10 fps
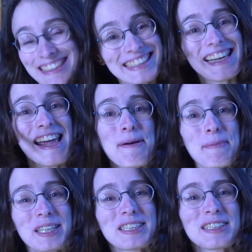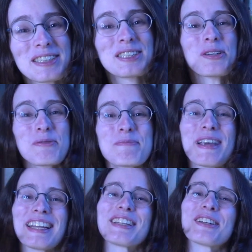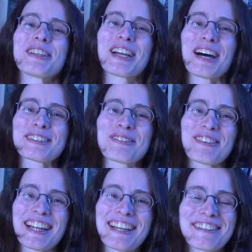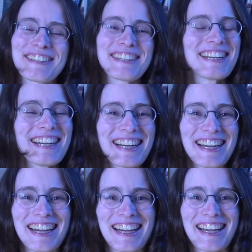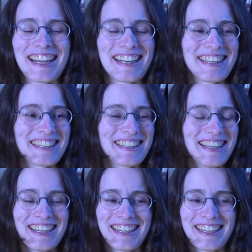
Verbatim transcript: damn, so many good cosplayer and